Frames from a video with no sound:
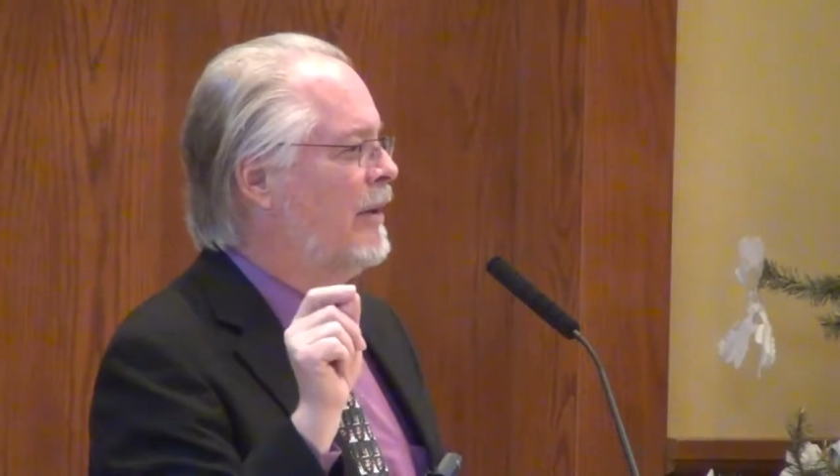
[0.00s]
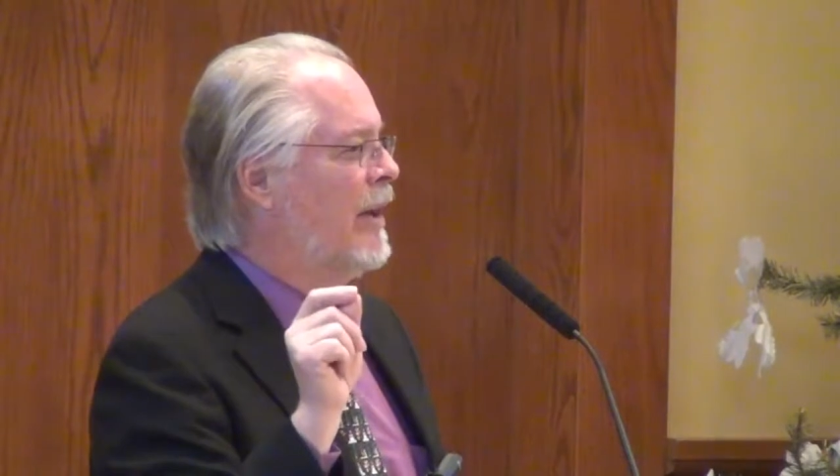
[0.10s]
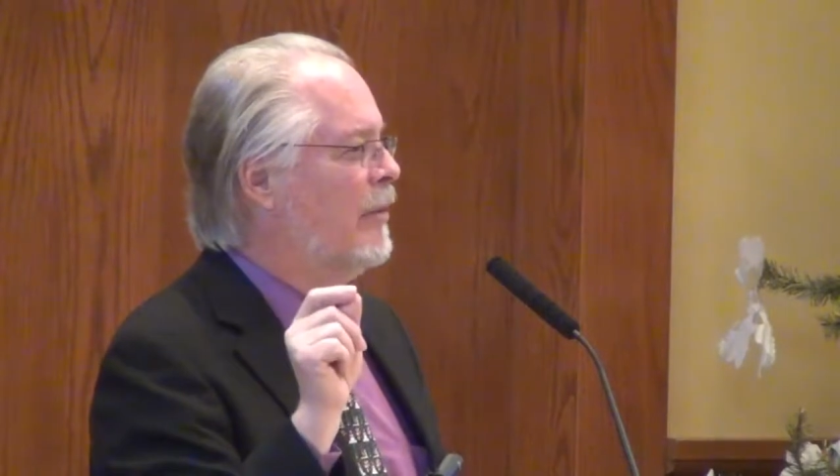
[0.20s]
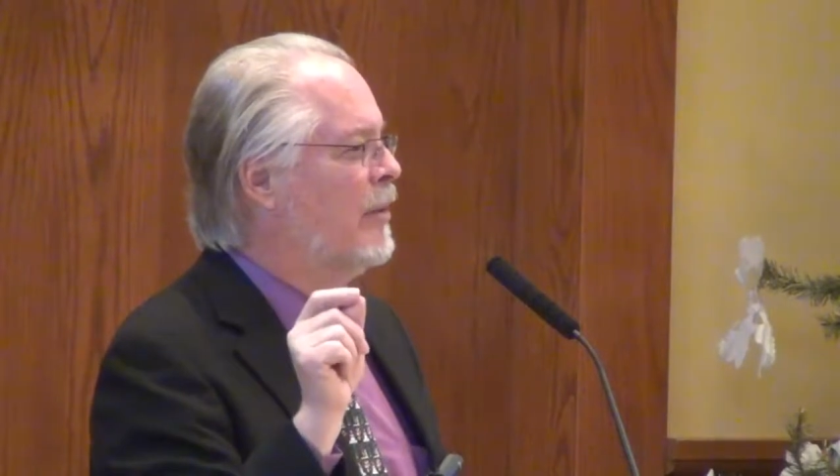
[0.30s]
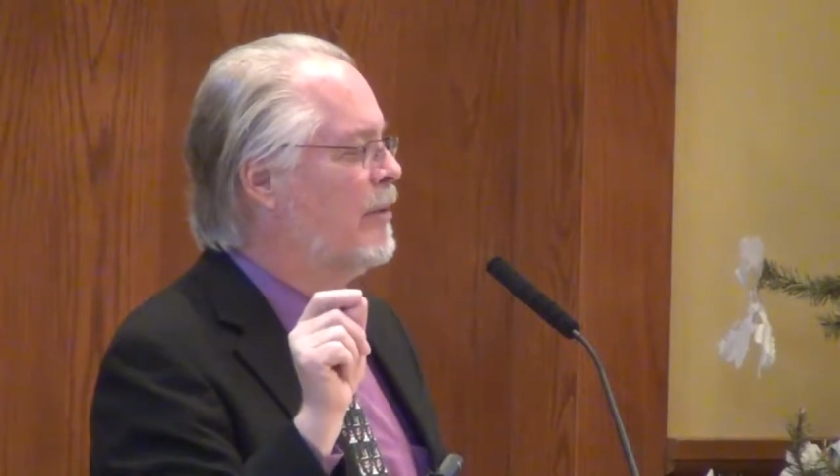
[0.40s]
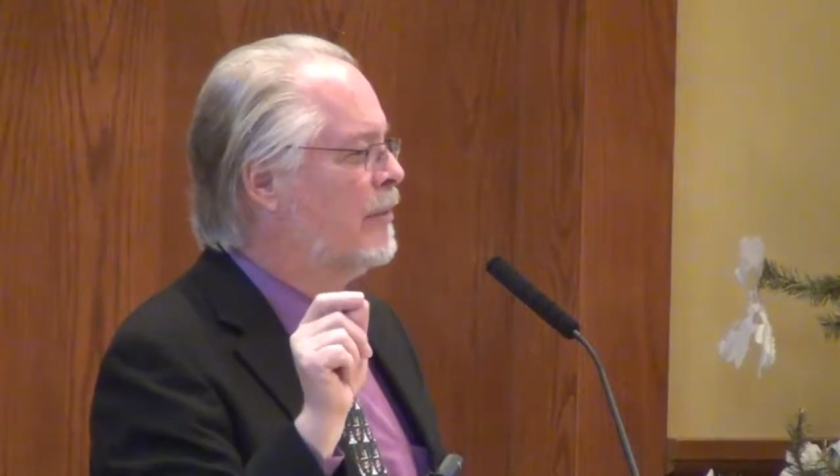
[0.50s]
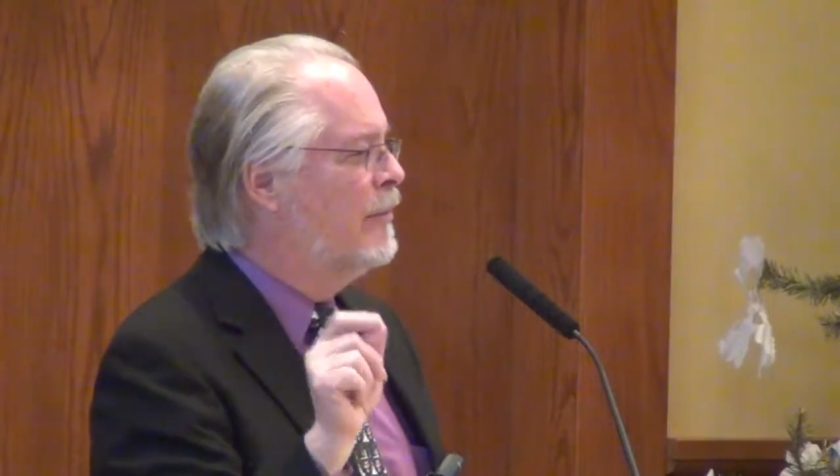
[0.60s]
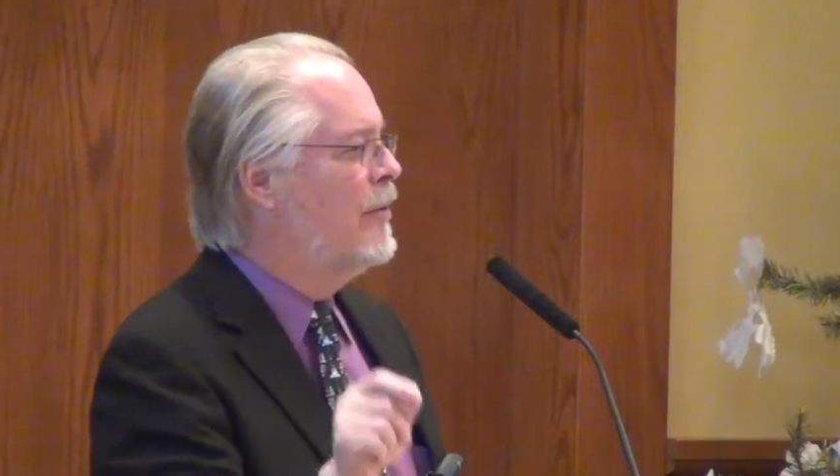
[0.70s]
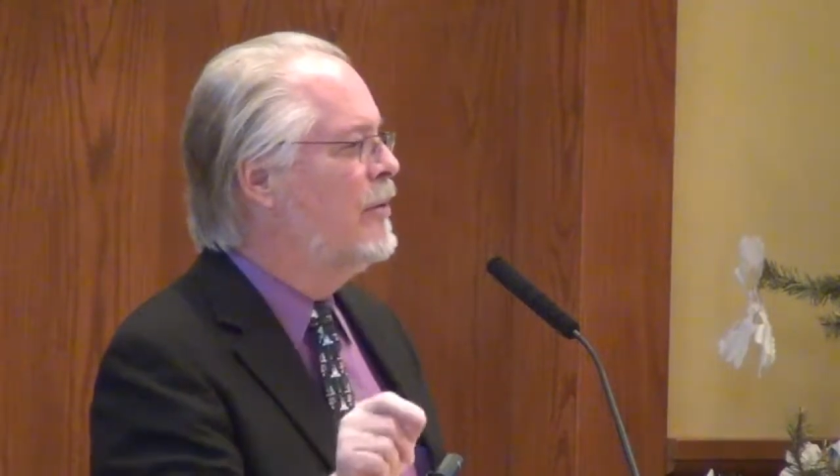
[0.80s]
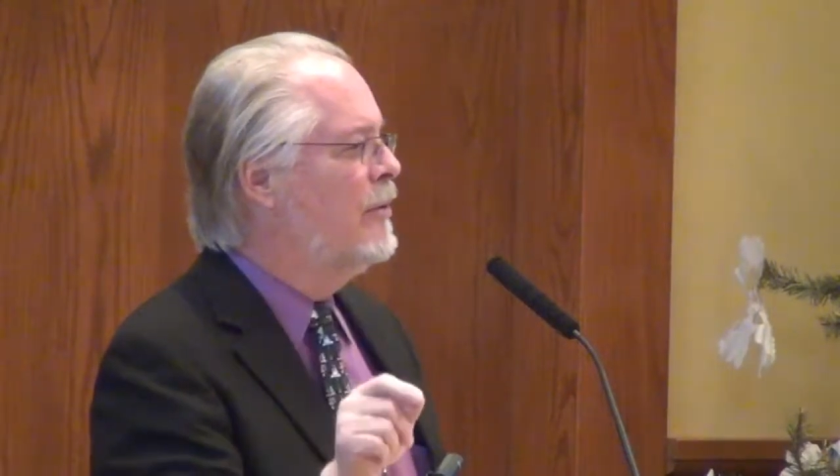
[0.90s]
that
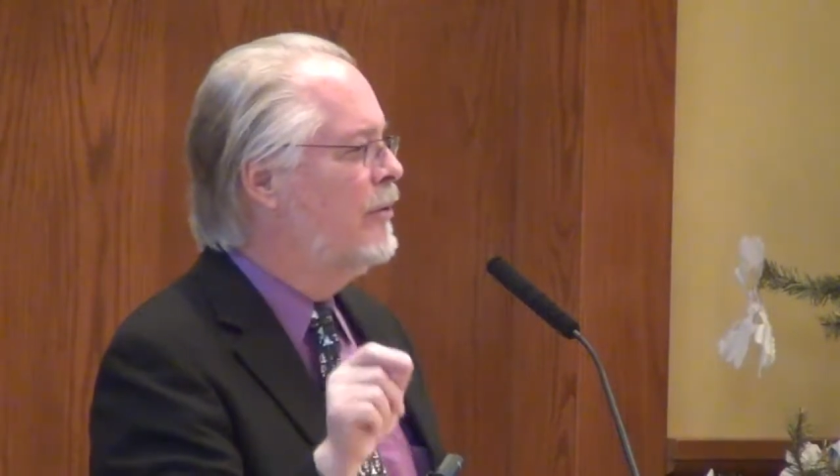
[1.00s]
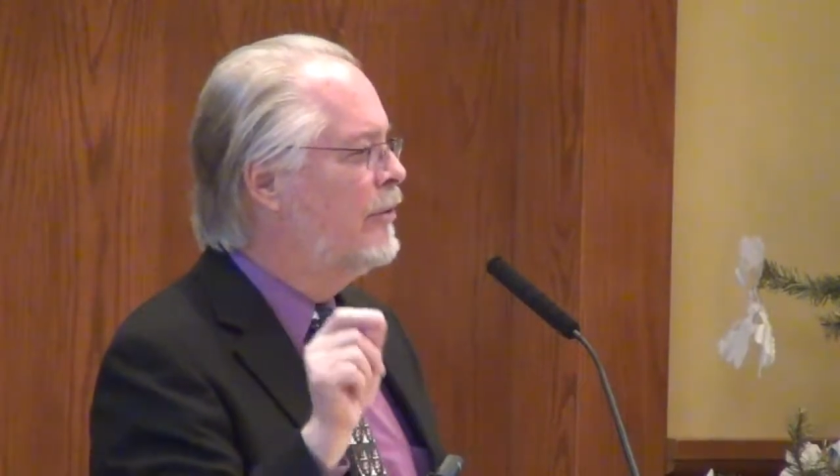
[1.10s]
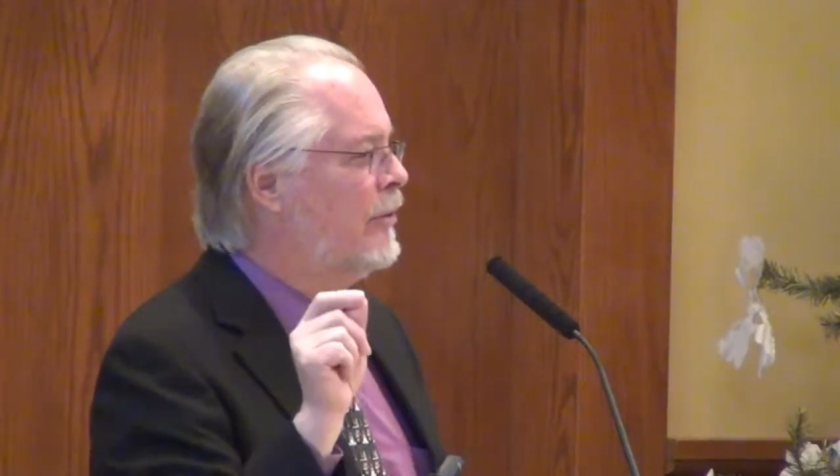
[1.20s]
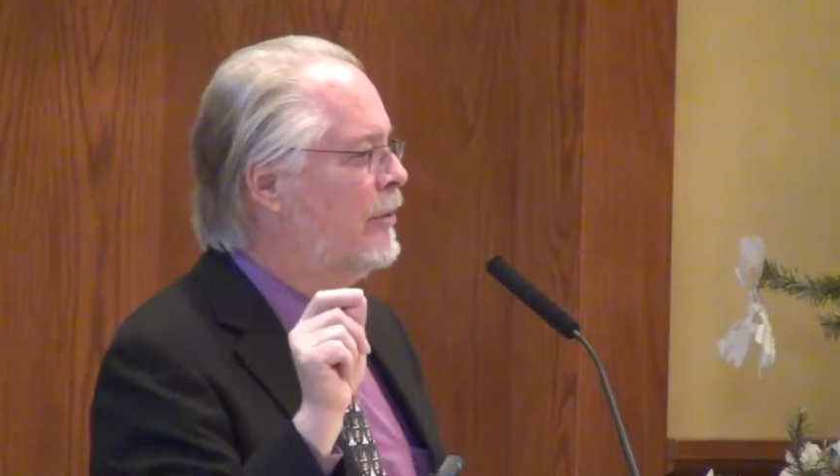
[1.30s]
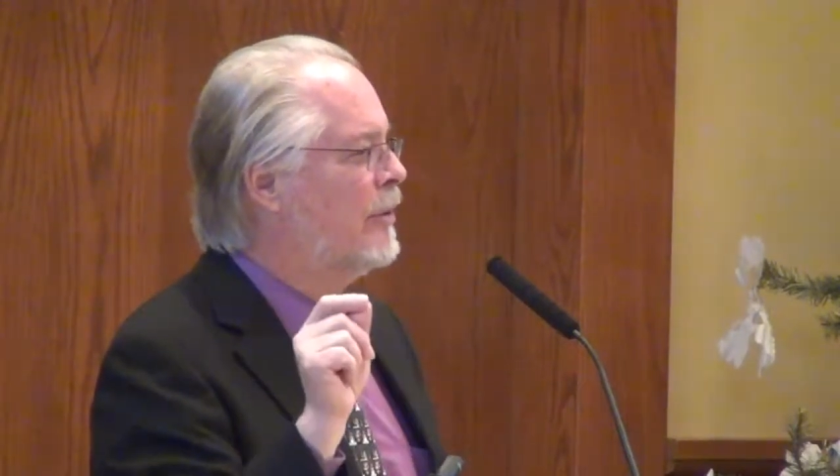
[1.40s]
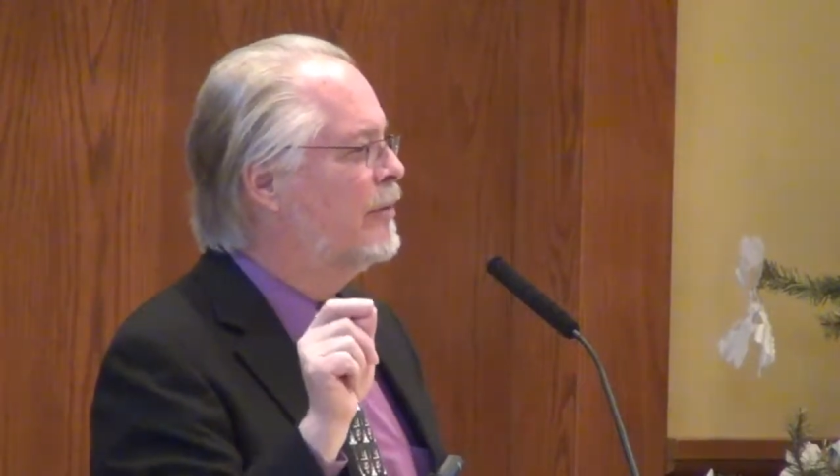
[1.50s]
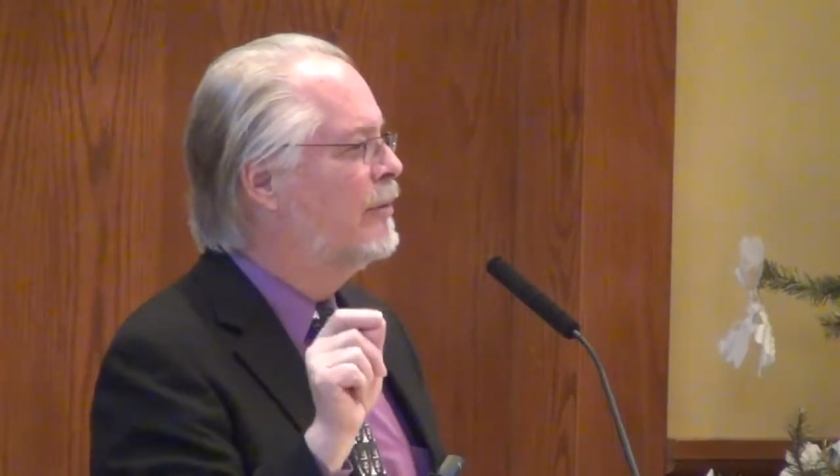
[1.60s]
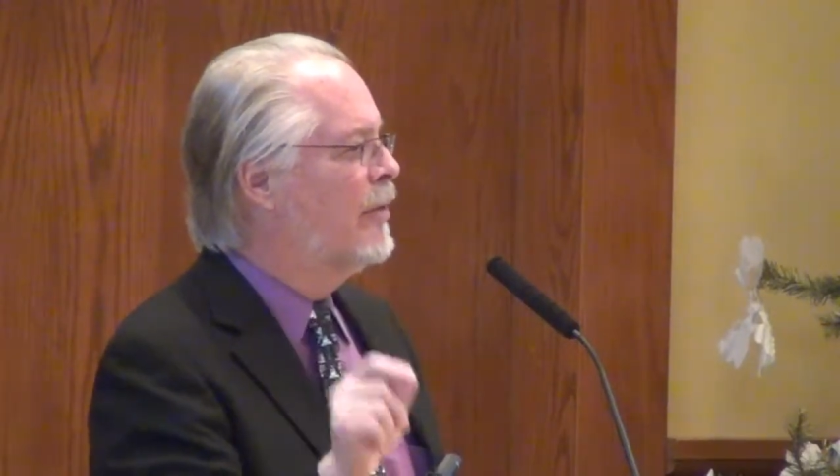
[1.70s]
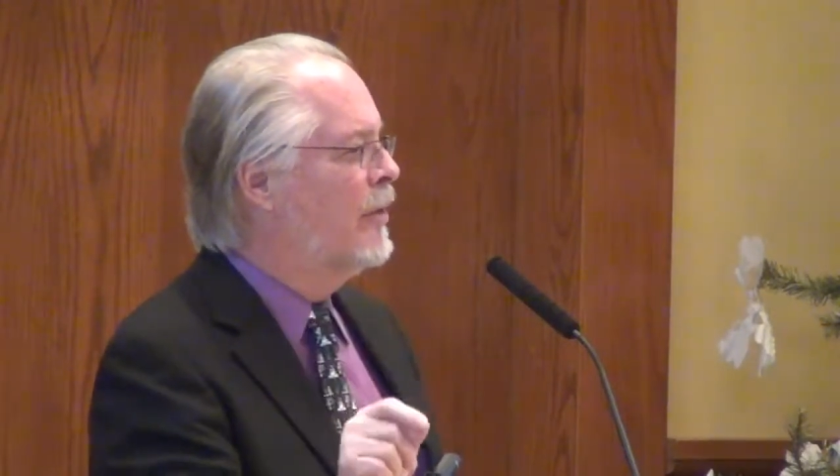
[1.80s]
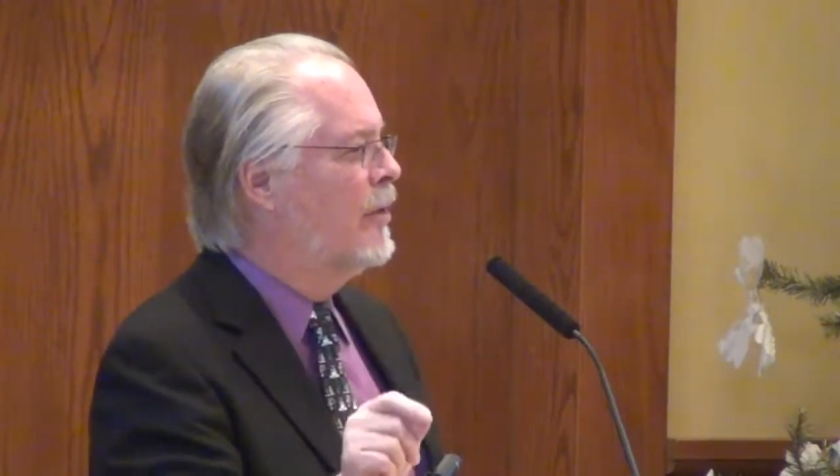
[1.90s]
refused to
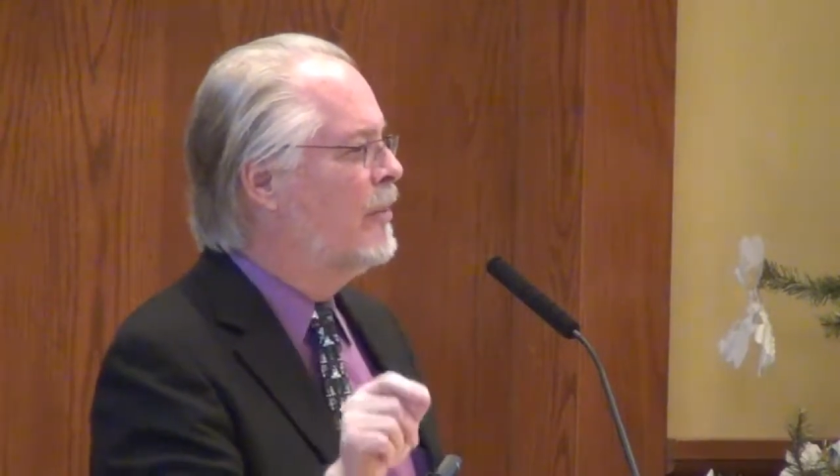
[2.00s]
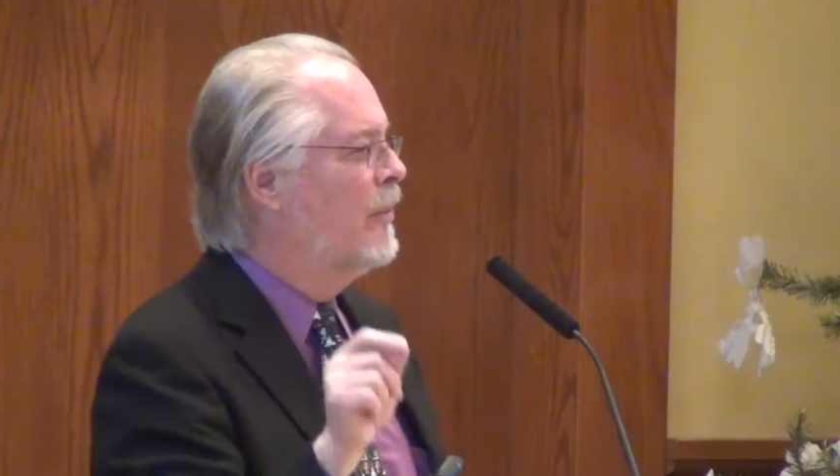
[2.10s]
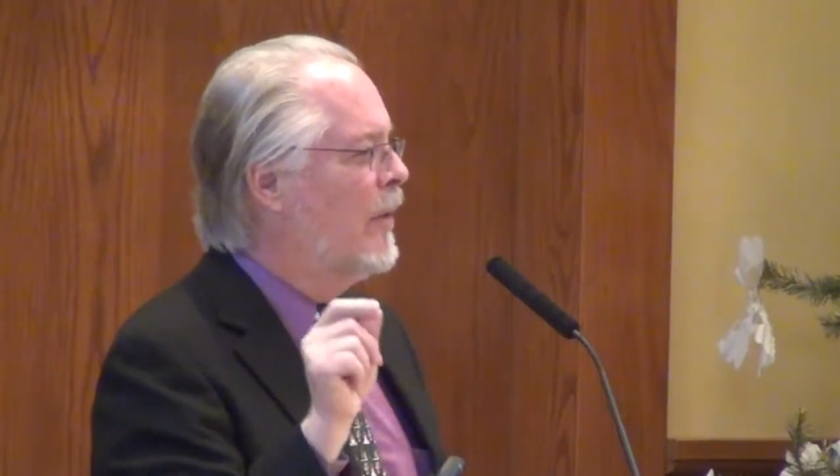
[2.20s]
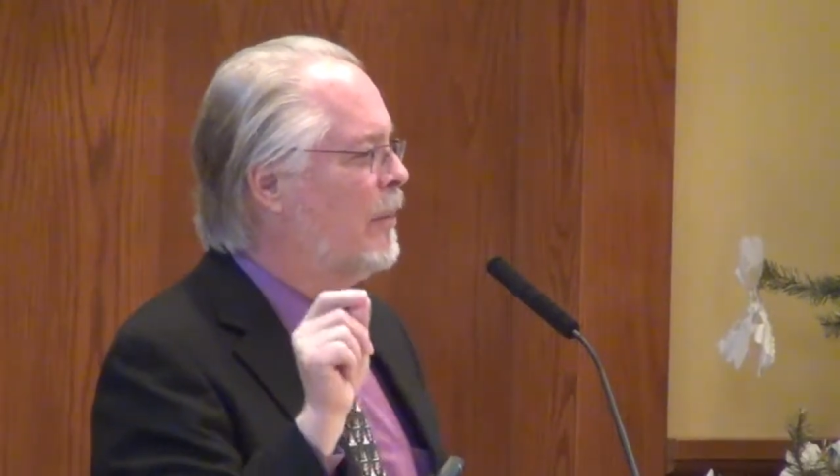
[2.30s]
affirm